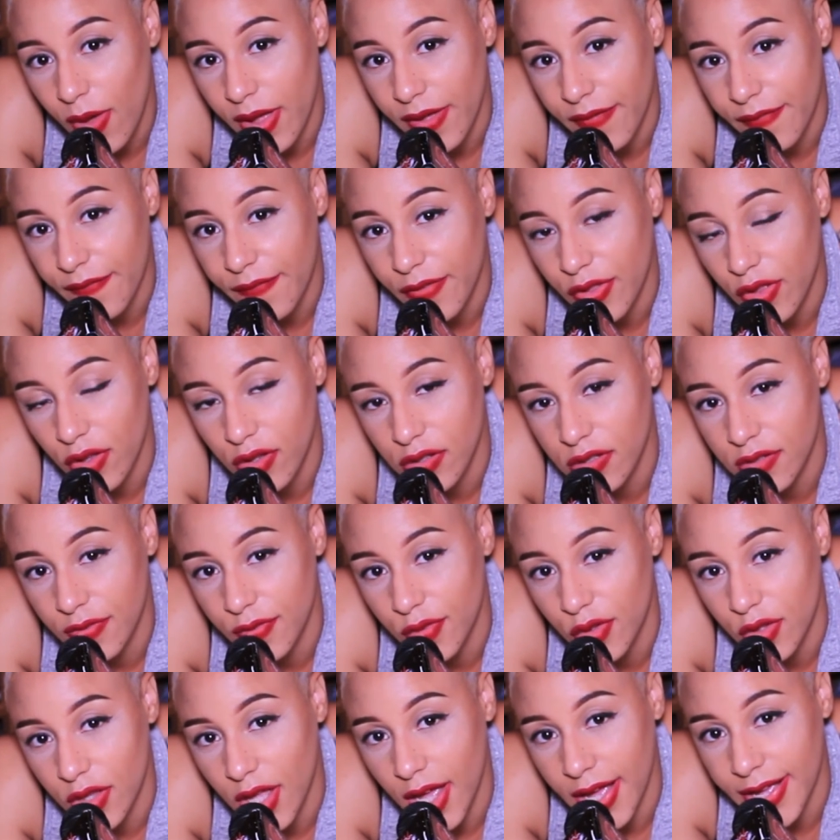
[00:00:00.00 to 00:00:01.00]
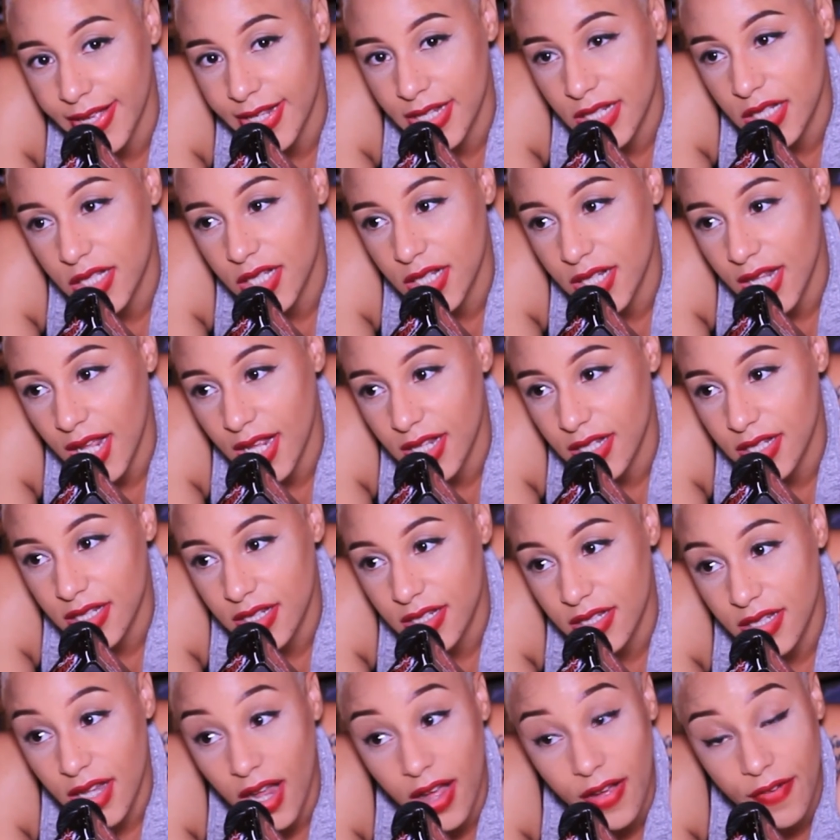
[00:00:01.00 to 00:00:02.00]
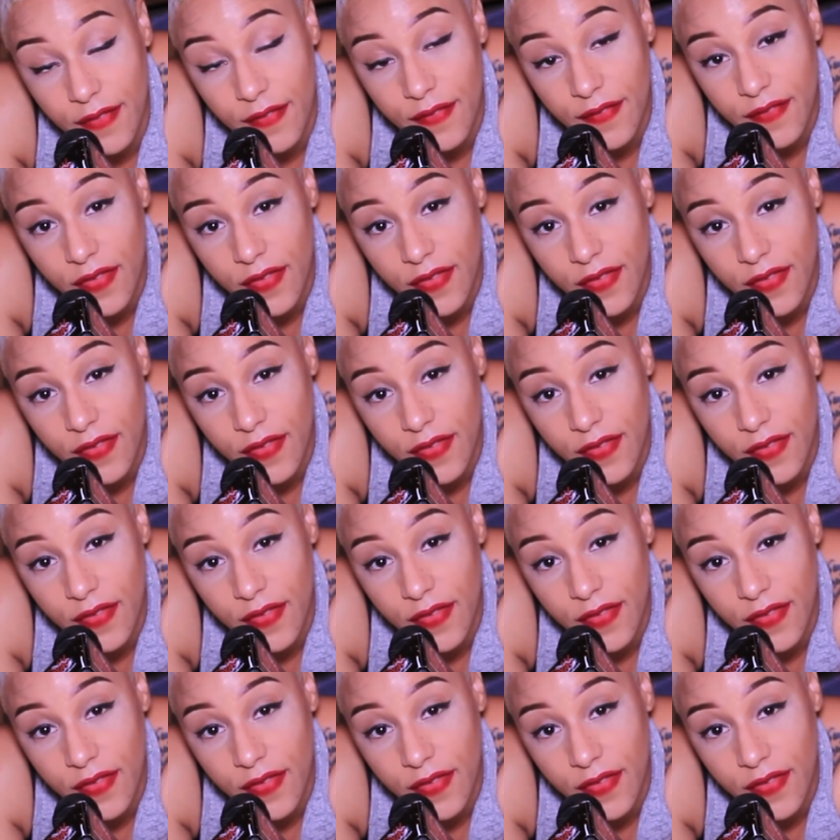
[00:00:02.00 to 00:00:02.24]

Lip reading: If for those of you that are into that stuff.